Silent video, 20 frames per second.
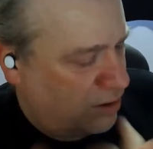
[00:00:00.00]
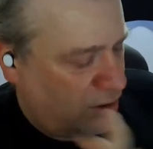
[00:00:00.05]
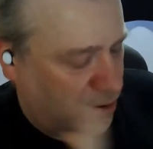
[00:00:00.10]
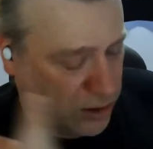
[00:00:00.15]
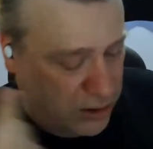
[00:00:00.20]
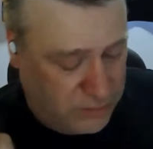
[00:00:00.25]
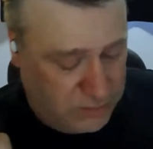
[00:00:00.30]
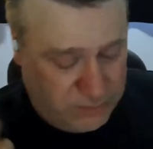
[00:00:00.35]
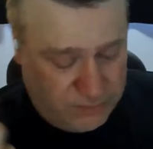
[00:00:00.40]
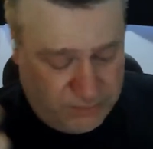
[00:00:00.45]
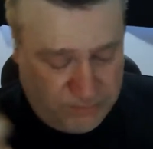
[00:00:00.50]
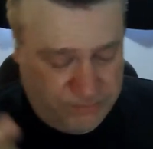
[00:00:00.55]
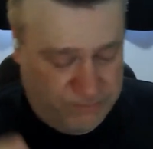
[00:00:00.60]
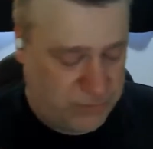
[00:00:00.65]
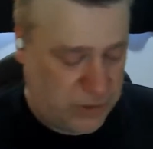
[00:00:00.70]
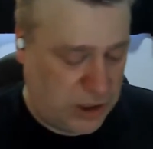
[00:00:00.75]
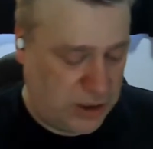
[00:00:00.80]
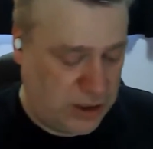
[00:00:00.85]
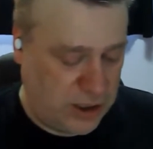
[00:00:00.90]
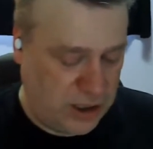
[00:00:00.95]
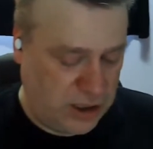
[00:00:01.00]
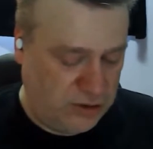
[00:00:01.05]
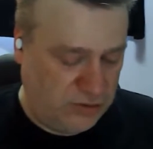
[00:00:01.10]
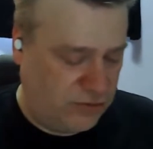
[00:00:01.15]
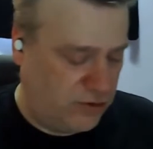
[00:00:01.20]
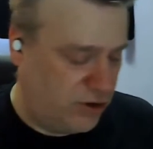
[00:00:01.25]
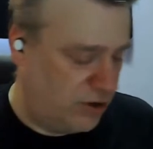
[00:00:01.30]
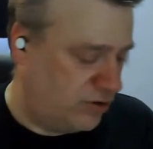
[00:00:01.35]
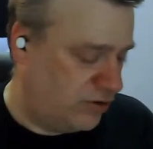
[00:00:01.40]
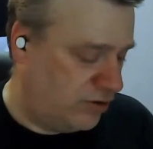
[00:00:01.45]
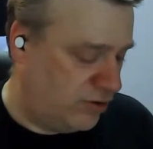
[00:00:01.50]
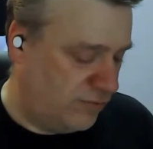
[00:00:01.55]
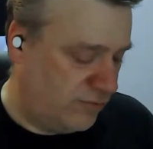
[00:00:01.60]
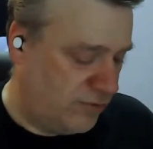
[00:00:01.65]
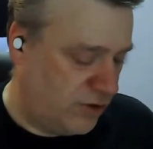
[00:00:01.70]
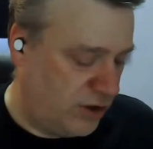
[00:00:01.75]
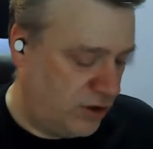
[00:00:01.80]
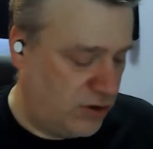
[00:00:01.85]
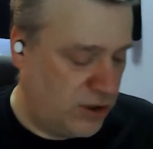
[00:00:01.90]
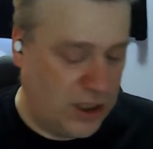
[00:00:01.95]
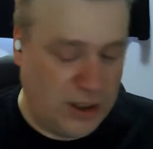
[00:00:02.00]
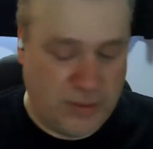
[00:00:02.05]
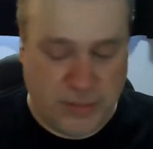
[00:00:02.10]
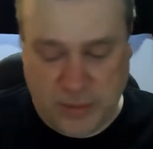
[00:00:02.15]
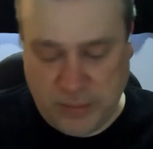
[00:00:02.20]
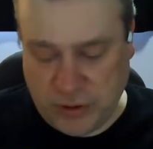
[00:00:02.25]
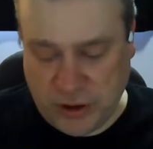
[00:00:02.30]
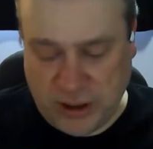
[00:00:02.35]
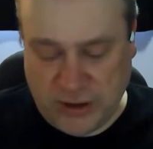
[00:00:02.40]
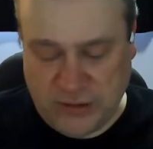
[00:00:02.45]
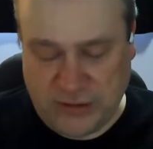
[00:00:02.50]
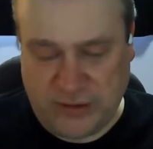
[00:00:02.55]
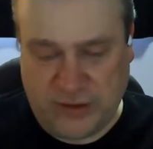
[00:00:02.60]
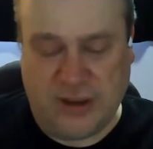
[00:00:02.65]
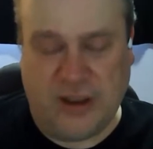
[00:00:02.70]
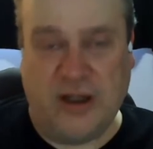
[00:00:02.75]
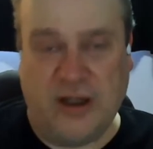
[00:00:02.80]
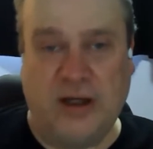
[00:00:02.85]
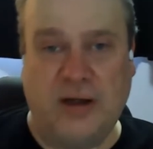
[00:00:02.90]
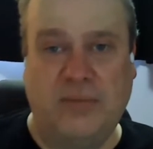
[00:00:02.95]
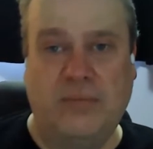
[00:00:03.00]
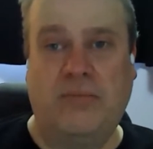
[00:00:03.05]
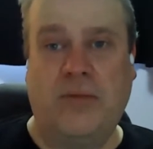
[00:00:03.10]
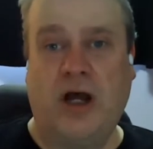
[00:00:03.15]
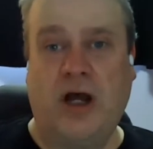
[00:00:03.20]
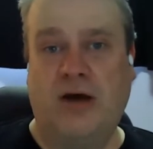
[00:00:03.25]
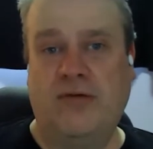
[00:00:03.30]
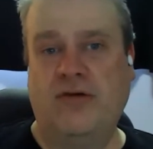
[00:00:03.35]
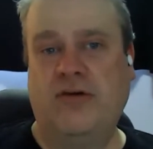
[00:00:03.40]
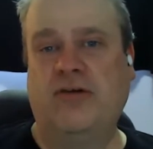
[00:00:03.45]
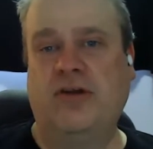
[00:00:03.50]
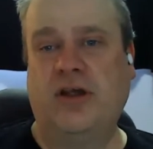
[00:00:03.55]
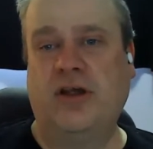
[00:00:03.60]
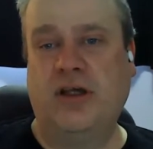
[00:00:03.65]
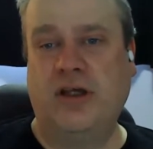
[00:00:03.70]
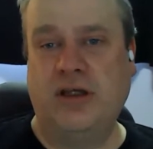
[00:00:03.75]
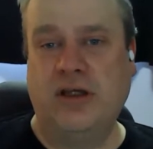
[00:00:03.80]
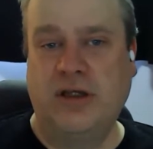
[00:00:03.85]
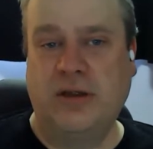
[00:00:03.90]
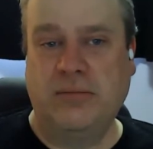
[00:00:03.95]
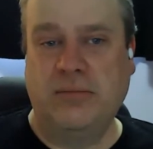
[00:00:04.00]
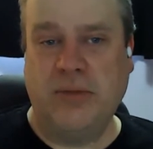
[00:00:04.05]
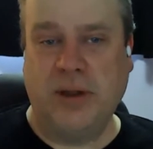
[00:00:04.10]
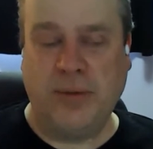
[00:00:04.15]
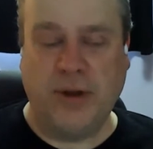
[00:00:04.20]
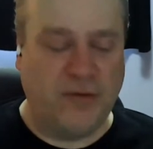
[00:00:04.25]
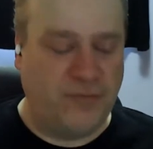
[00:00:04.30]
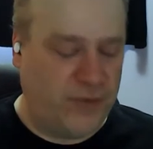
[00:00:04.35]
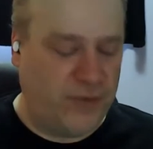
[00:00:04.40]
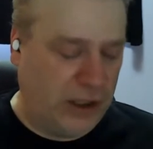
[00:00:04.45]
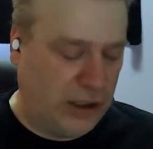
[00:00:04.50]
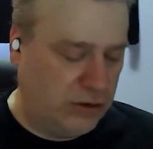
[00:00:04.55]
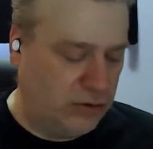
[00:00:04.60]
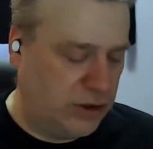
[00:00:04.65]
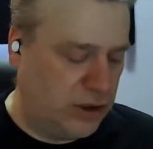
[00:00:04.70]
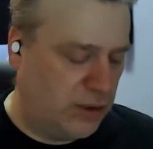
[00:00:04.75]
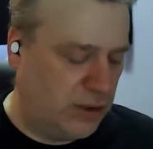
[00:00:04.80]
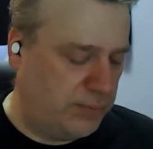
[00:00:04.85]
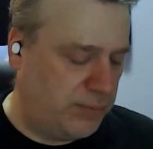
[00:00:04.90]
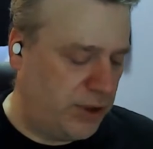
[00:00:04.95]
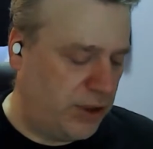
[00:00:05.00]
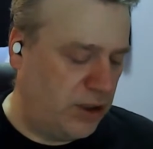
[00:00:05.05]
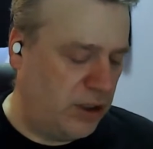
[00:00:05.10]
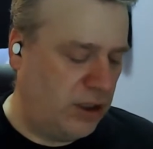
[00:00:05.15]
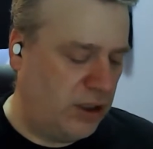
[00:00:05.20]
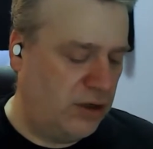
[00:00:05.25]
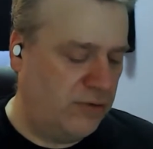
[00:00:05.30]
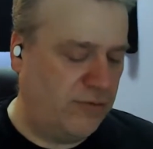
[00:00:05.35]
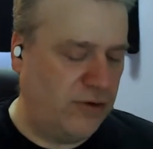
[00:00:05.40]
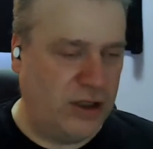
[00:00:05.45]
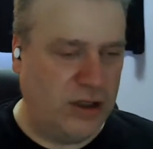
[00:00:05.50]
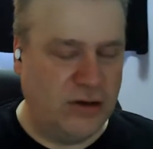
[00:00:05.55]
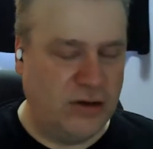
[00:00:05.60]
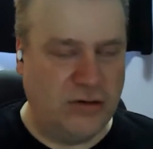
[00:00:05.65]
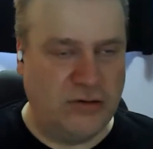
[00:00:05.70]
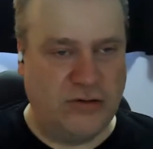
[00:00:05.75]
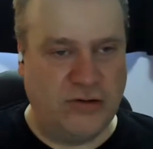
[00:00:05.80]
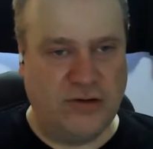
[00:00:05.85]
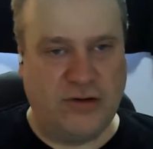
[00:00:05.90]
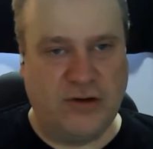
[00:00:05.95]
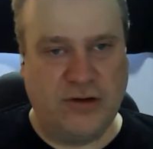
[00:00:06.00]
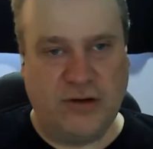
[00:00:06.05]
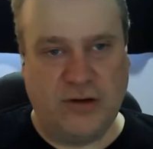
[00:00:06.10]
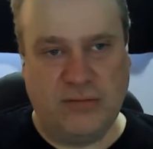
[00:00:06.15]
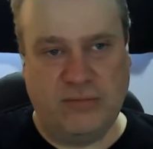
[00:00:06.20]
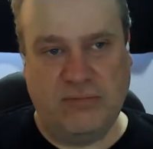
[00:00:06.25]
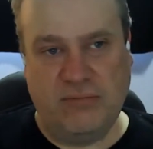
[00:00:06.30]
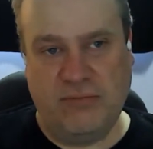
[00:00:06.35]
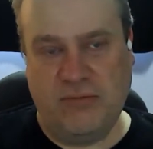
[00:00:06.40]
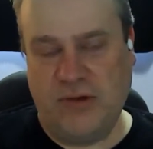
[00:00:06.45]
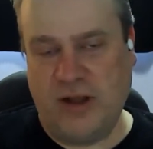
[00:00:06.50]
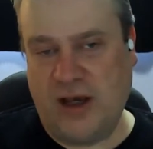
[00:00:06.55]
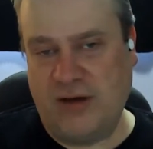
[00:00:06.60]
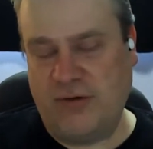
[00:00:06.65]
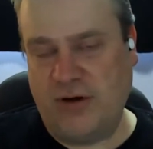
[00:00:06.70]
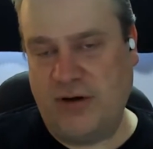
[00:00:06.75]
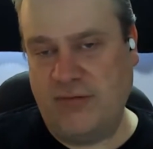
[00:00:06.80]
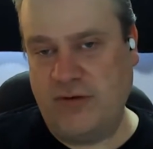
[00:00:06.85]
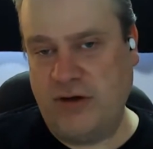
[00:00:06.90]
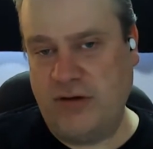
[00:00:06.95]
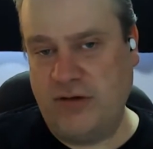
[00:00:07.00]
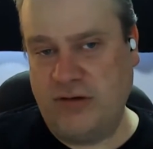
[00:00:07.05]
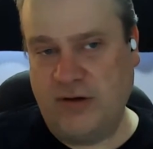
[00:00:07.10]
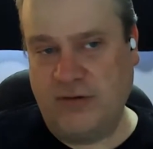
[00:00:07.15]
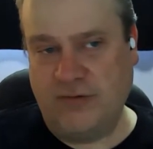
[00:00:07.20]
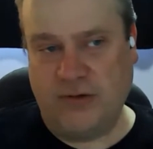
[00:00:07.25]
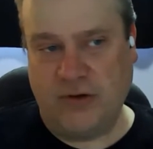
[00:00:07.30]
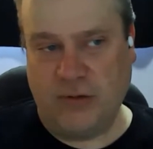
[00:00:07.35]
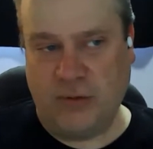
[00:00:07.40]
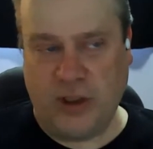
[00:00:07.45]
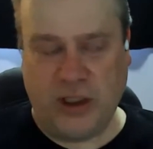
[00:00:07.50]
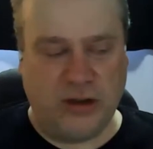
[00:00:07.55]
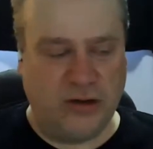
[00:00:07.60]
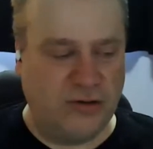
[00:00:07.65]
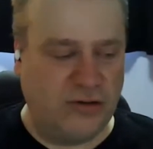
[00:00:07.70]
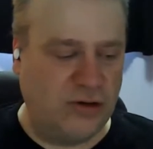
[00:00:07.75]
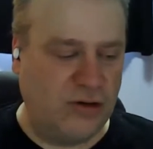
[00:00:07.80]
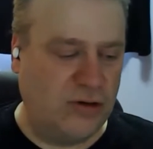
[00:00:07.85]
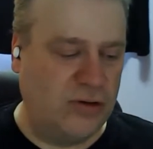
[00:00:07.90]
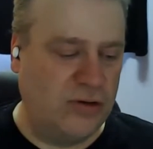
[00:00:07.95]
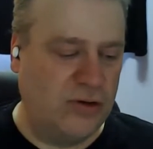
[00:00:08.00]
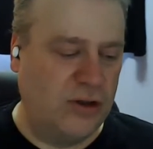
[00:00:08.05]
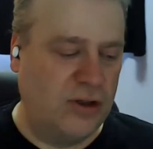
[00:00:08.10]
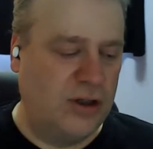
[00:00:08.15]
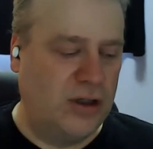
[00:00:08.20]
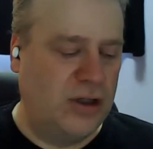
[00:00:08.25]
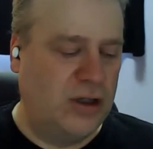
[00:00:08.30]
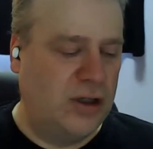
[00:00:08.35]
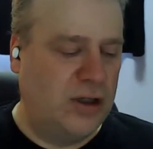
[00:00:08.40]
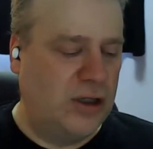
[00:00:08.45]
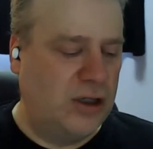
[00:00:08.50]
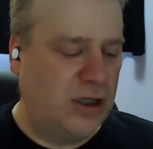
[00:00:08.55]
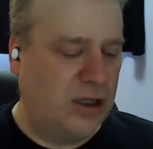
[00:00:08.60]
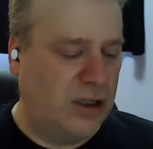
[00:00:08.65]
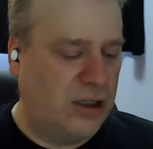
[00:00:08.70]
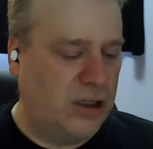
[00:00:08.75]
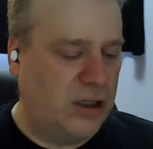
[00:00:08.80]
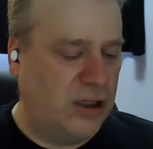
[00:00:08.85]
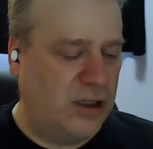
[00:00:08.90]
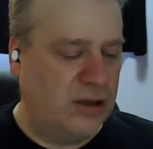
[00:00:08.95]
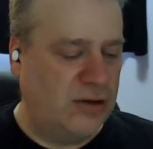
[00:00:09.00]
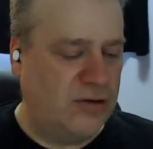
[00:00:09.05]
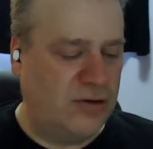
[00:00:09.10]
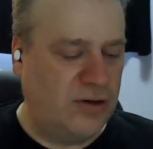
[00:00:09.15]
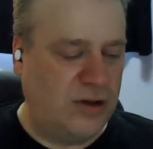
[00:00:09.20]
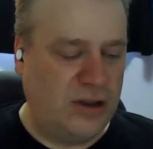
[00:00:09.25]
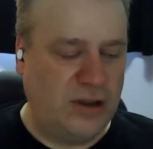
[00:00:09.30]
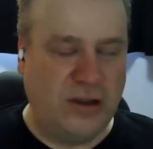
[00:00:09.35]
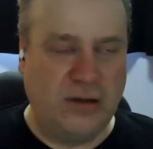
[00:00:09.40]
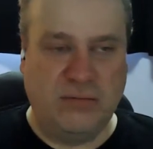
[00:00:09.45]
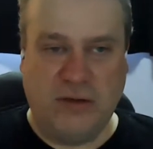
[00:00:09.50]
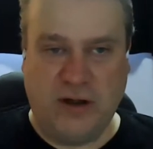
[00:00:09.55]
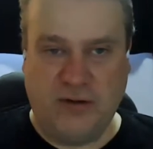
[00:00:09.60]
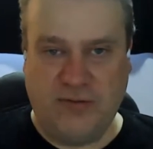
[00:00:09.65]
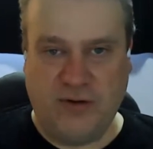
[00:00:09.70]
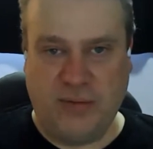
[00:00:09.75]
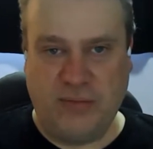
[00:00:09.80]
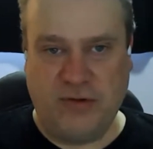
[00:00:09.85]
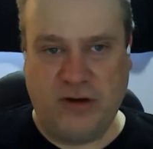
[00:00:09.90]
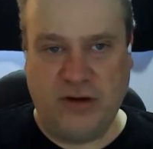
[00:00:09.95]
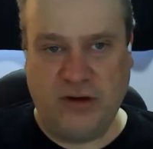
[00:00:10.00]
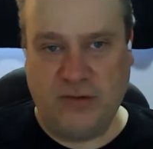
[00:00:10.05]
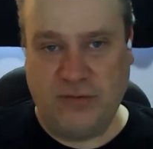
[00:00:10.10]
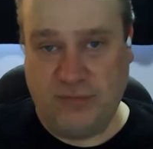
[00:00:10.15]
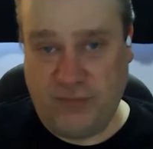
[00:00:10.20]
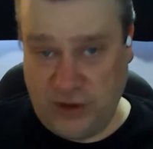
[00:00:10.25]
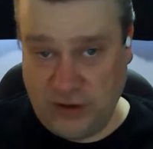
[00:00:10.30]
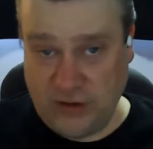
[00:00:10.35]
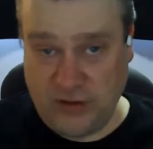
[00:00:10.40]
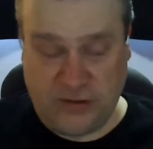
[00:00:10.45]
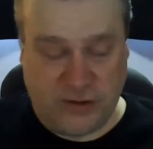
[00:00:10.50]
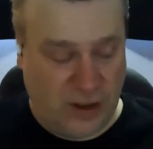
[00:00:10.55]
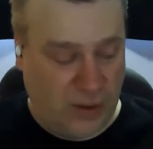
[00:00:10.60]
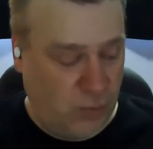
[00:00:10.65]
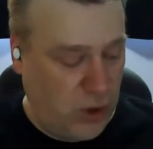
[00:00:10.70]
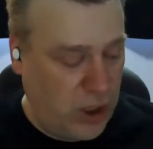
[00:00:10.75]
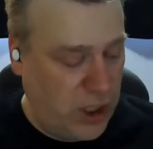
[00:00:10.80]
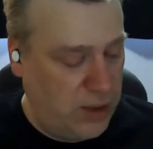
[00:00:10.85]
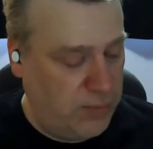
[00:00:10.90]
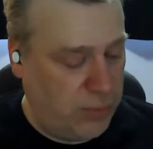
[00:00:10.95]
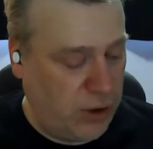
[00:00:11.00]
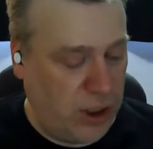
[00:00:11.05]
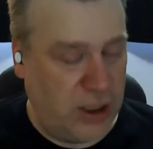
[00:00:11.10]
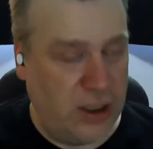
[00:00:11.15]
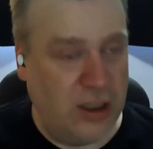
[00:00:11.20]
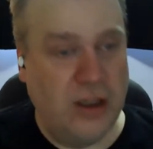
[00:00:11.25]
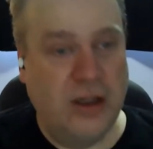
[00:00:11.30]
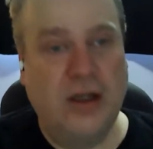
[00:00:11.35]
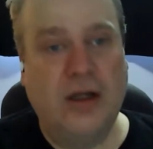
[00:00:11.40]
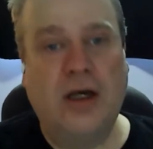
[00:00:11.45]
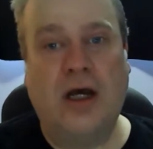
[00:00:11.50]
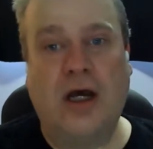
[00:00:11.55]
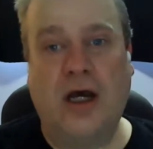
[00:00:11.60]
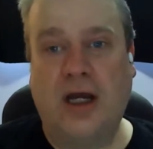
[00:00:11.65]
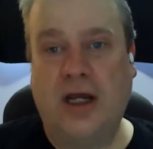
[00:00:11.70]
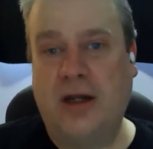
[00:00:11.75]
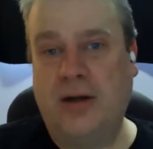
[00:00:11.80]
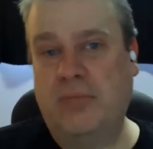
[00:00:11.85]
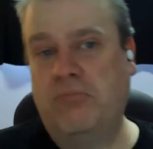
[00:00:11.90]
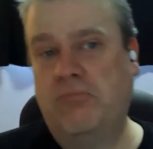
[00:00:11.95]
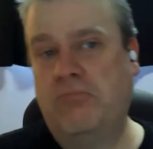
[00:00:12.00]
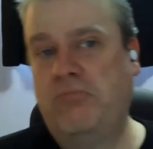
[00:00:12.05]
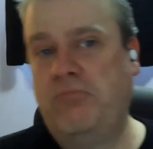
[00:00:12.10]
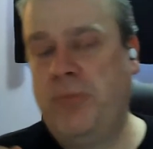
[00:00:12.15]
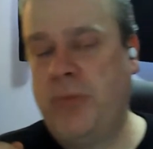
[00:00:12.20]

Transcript: I'm not going to stretch out the video. I'm impressed. Obviously, maybe I'll follow it up in a video after I've used it for a week or so to see if I'm still feel the same way. But I am,